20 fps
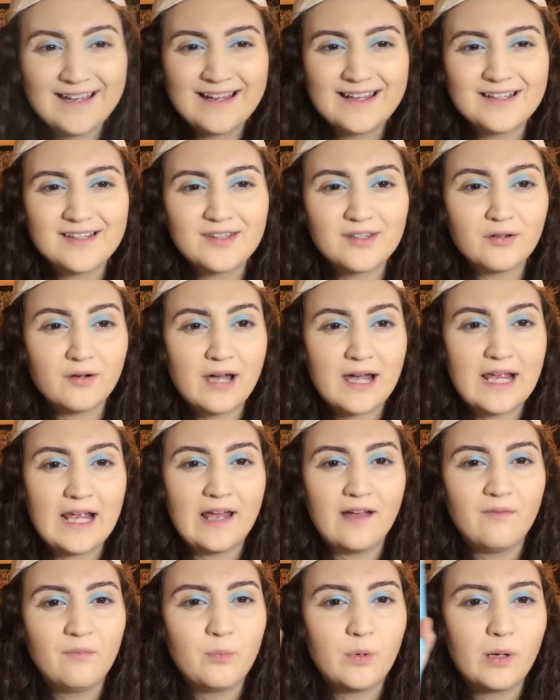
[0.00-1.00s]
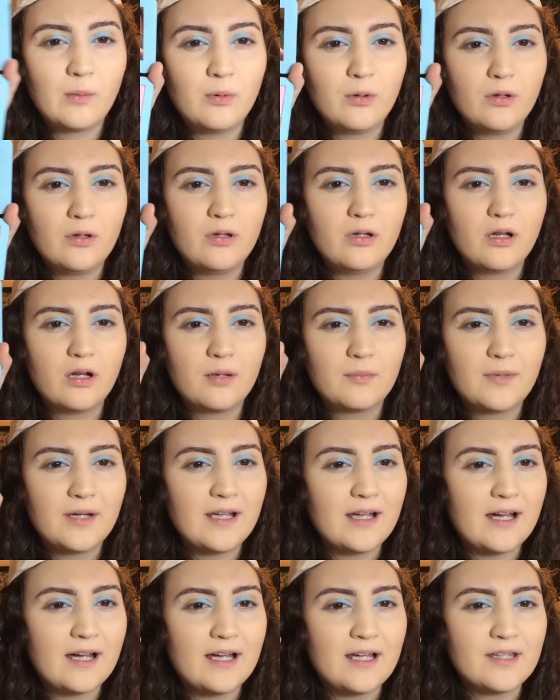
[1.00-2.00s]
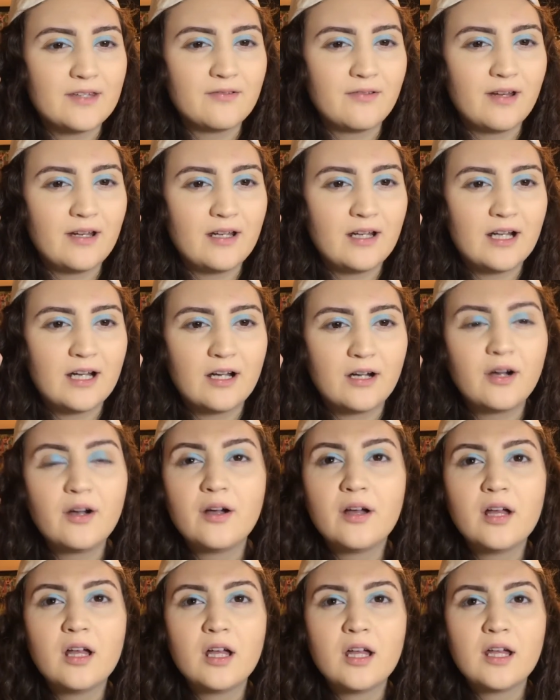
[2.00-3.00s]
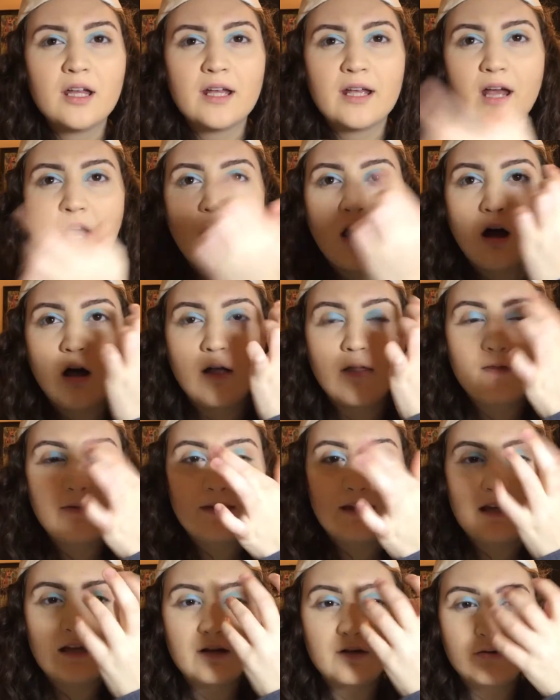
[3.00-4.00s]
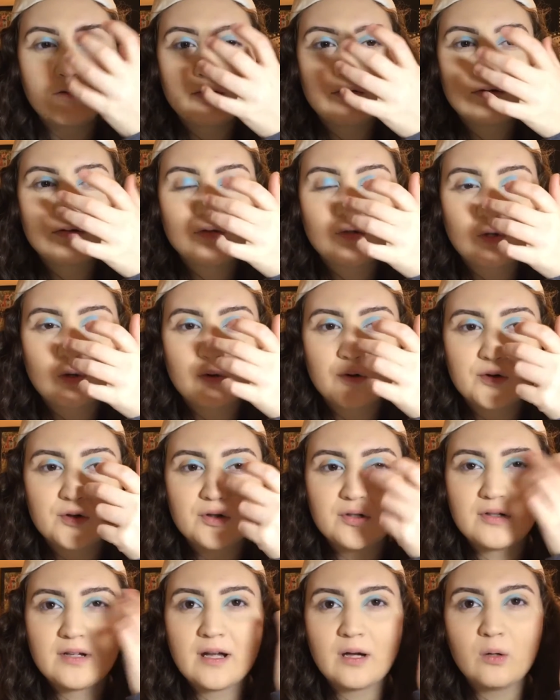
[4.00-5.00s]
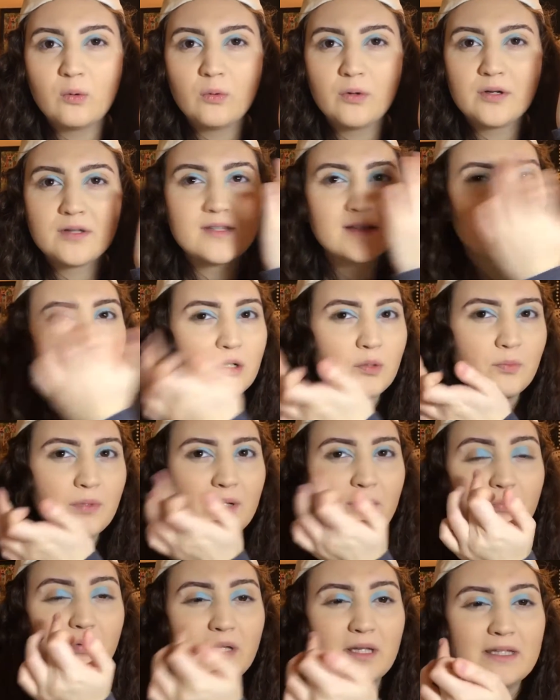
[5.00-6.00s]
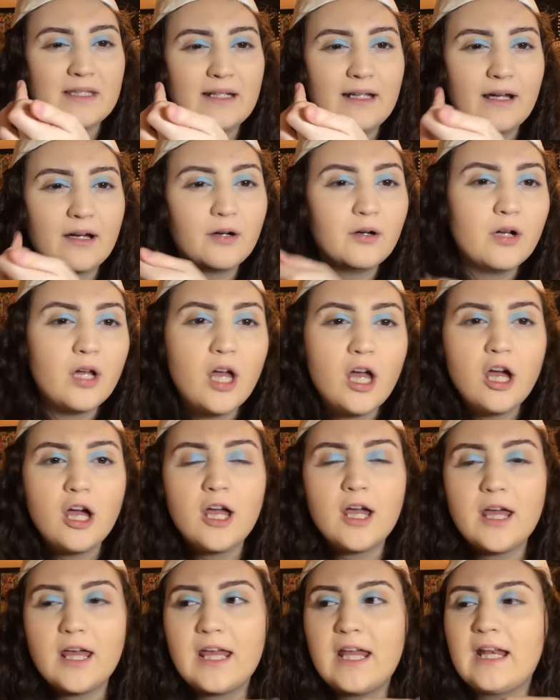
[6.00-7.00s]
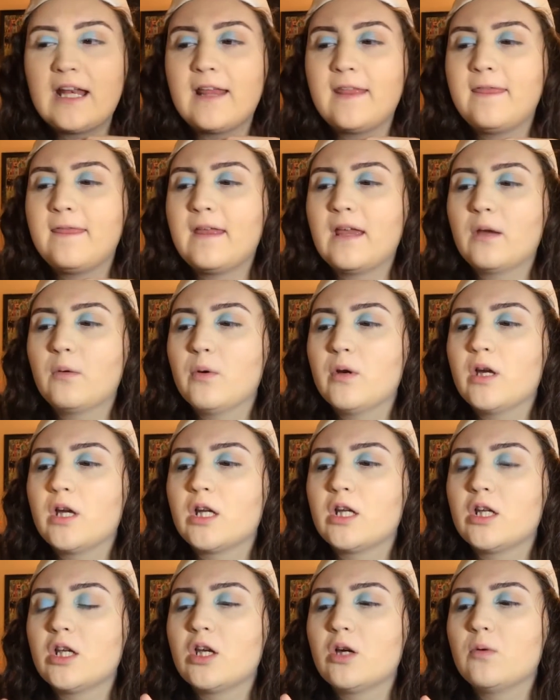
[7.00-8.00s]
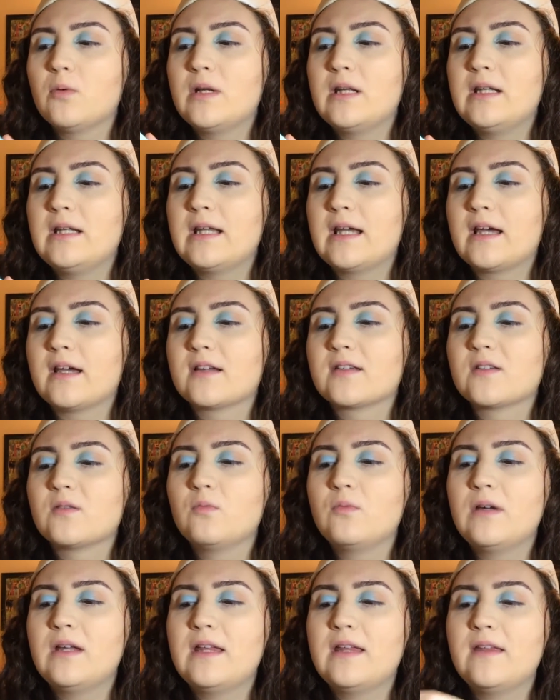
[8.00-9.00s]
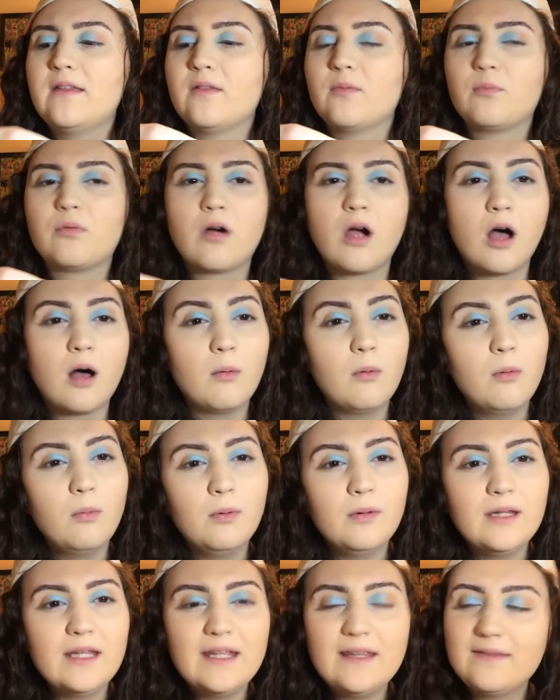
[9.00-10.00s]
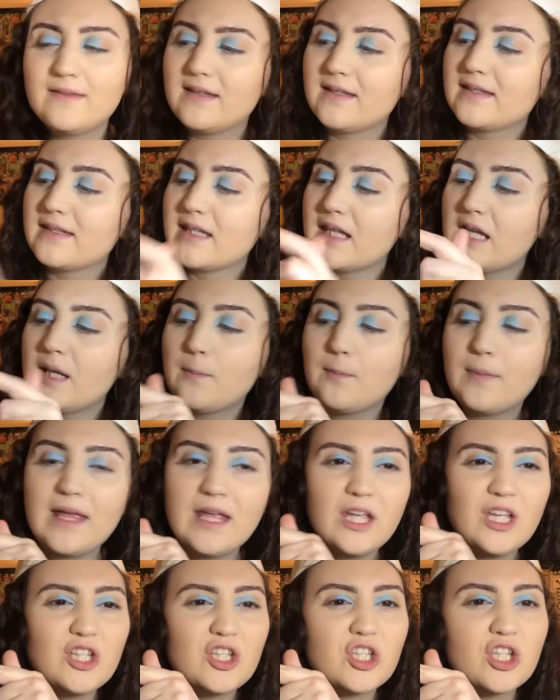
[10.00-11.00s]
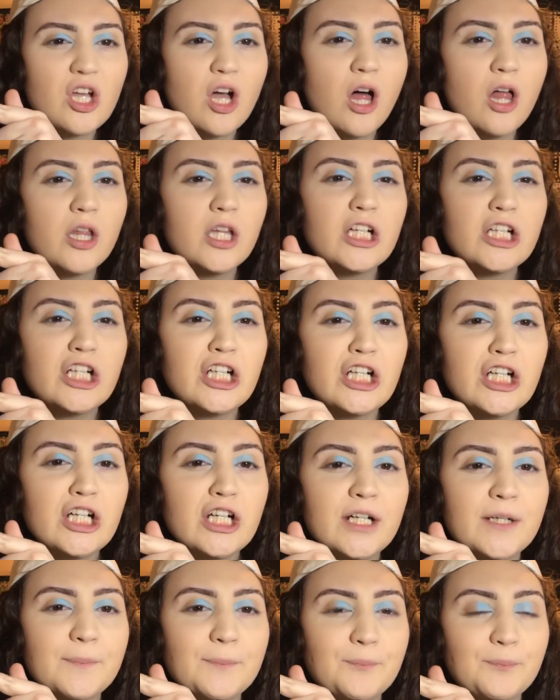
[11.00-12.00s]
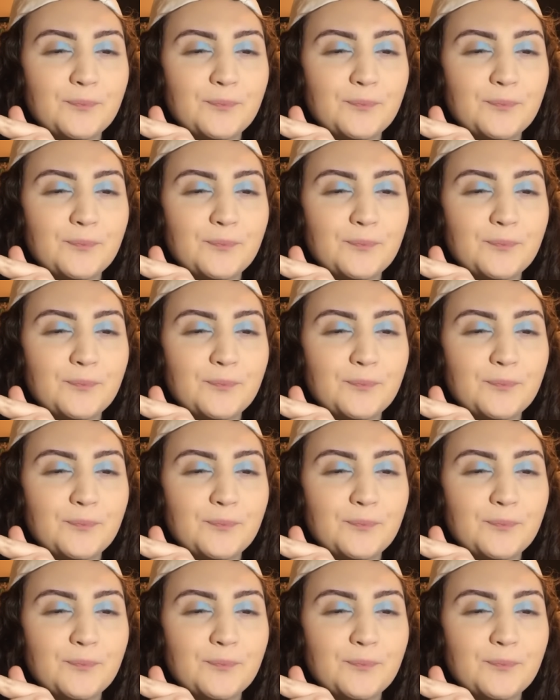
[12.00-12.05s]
guys, so I have Bubble on my eyes right now, on the inner corner outwards a little bit blended out, and I think we're going to go in next with probably this like pinkish color,